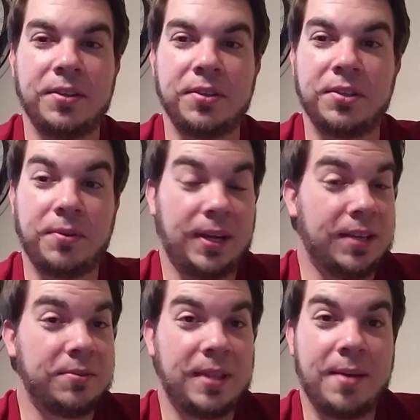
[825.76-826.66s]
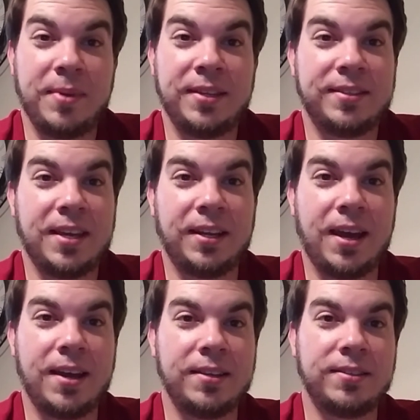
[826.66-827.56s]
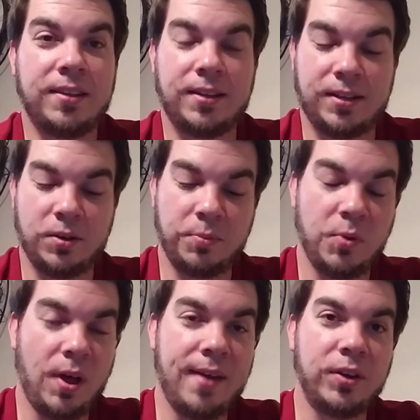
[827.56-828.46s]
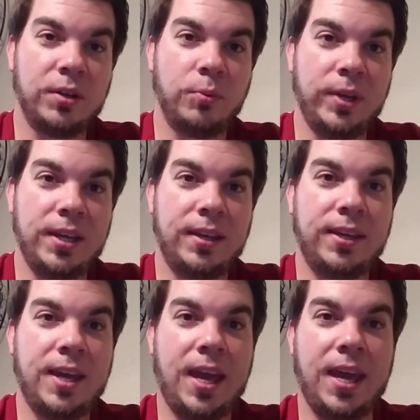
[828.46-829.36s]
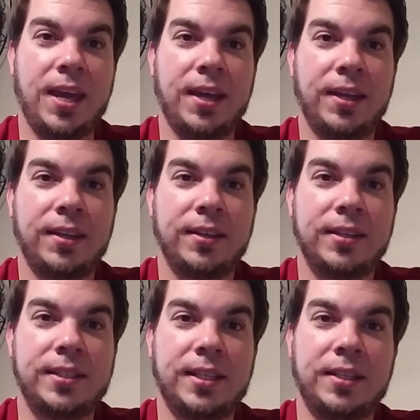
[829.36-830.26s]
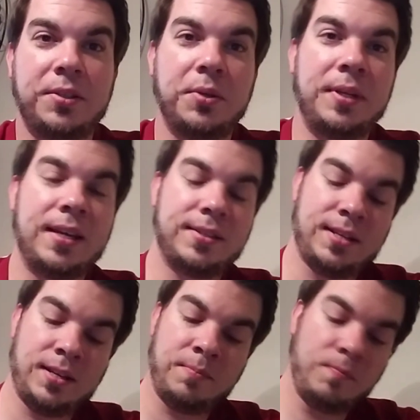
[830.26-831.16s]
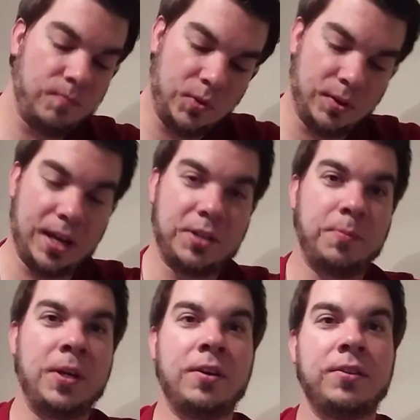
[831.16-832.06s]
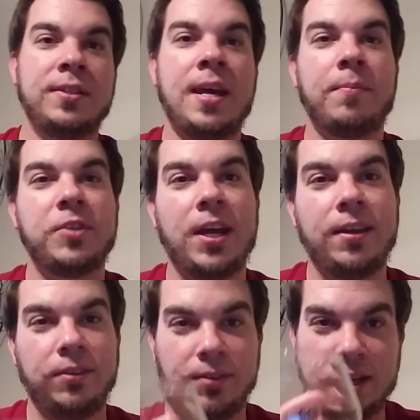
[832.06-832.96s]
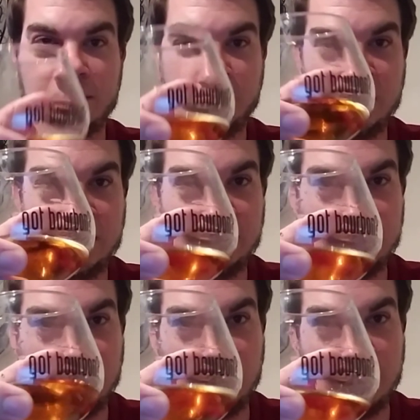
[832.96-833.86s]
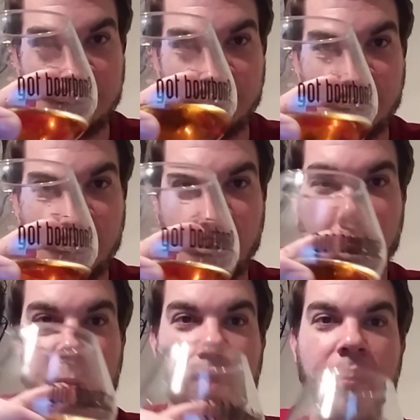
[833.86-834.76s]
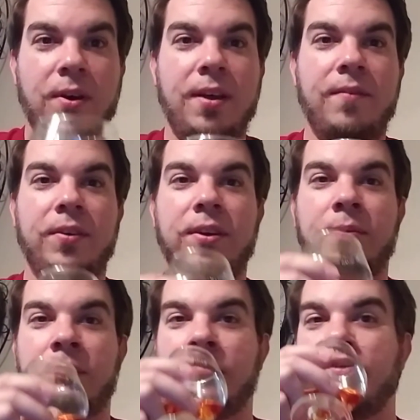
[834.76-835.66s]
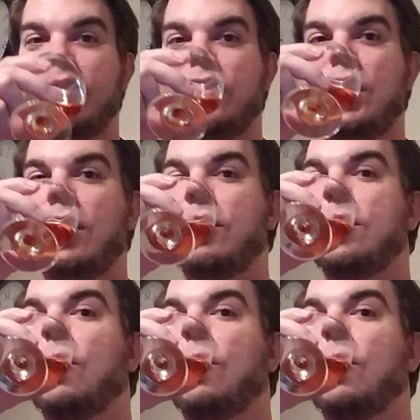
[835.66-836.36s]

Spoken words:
So I guess with that being said, guys, hope you all have a good week. And until next time, you'll catch me on Snapchat, catch me on Instagram. You all have a good one. Cheers.